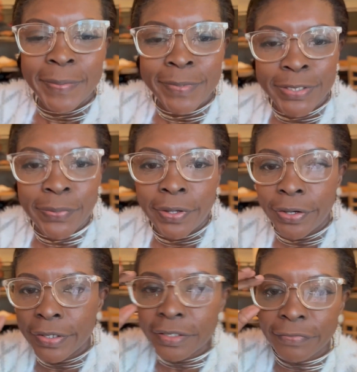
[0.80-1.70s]
So
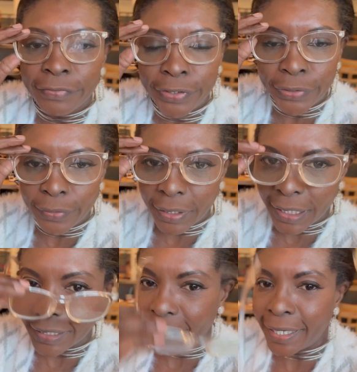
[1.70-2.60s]
here's a video
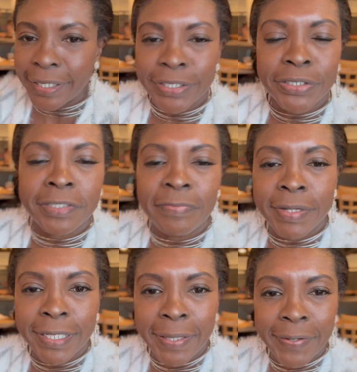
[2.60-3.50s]
that I should have
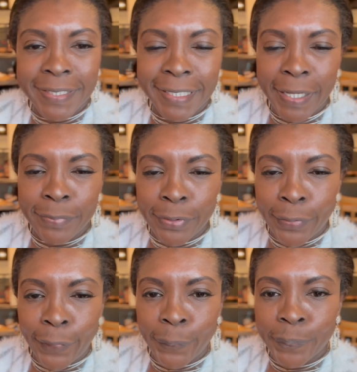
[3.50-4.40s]
made a long time
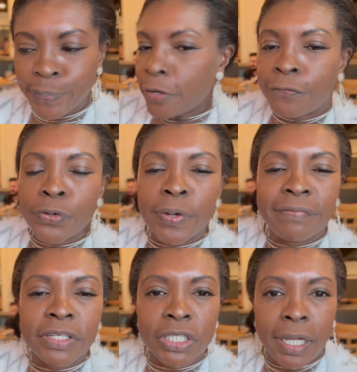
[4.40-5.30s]
ago. If you
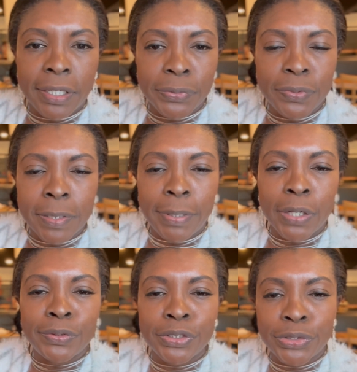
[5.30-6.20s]
have a child who's
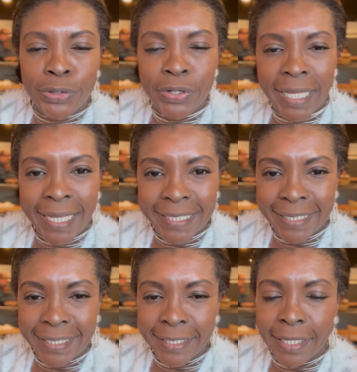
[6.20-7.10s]
about to turn
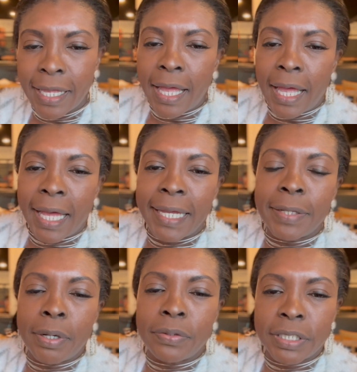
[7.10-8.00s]
18 and
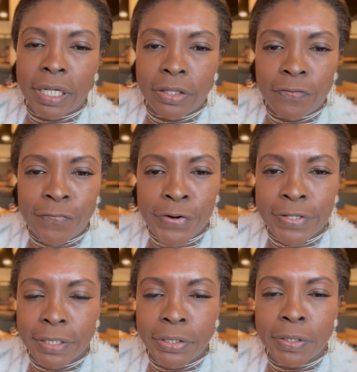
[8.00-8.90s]
about to get their
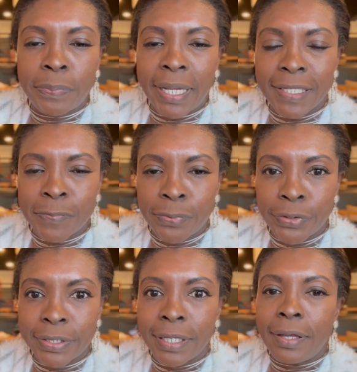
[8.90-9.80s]
first adult
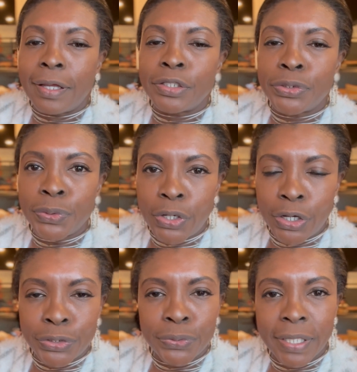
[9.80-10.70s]
passport, do
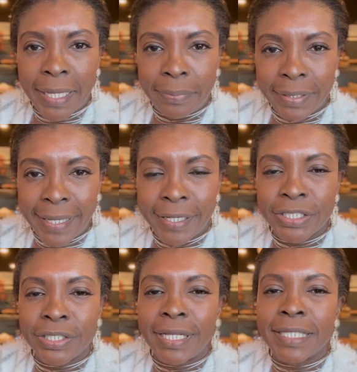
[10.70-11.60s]
not do the
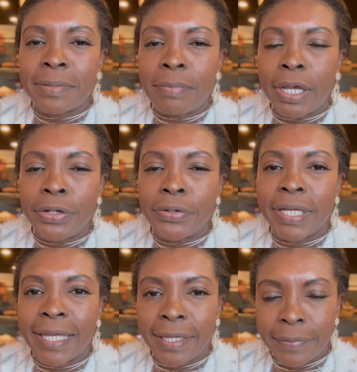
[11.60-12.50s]
application as a minor
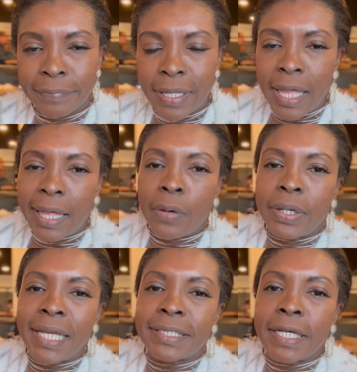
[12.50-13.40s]
again. And
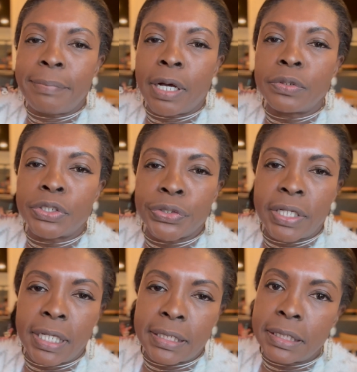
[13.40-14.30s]
when I say about to turn
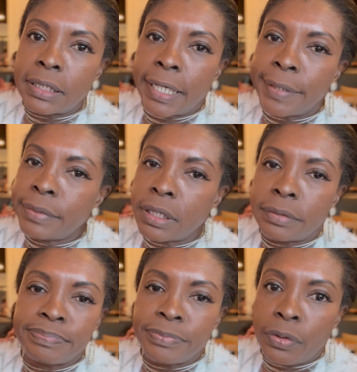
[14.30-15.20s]
18, I
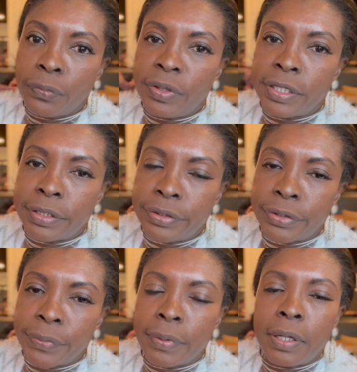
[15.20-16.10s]
mean within a
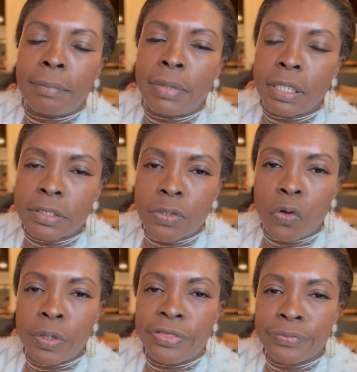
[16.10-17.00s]
year. But let us go
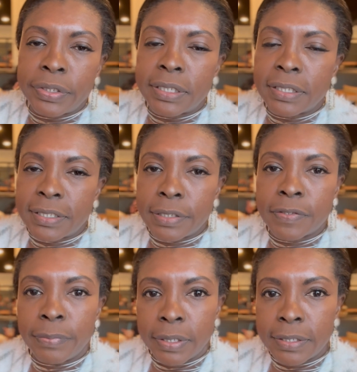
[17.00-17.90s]
with 3 to
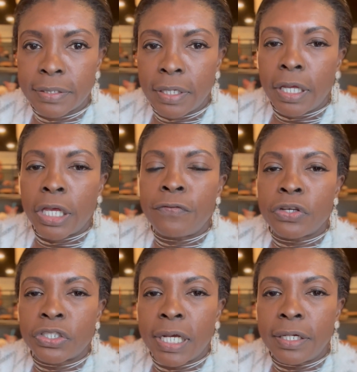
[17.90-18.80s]
6 months. If
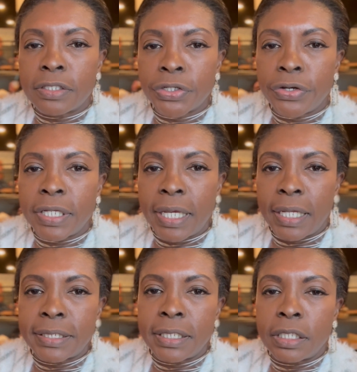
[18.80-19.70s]
your child is turning
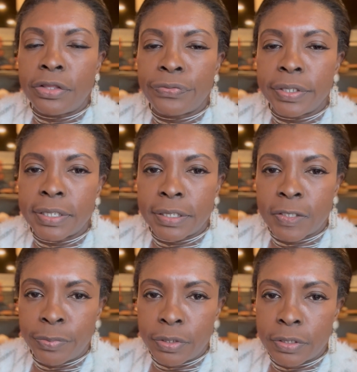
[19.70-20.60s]
18 in 3 to
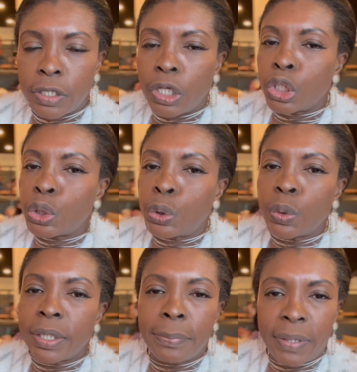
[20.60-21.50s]
6 months, do
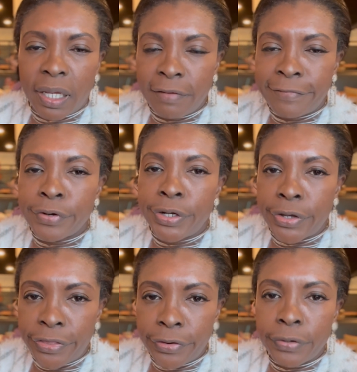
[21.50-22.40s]
not apply for
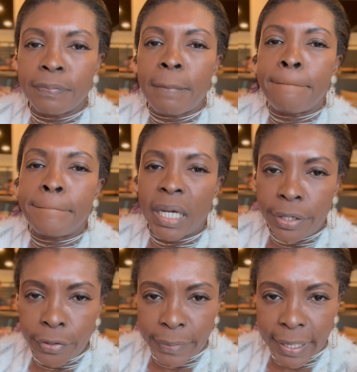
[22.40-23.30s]
another
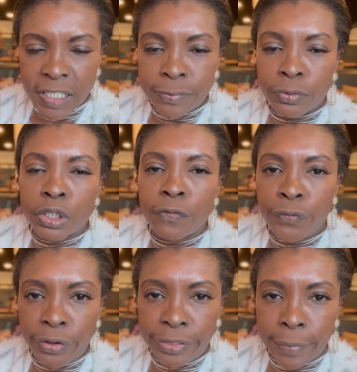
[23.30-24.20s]
minor passport
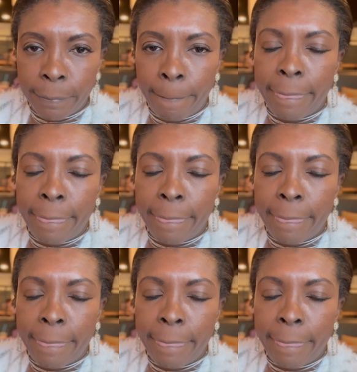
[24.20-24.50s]
for them.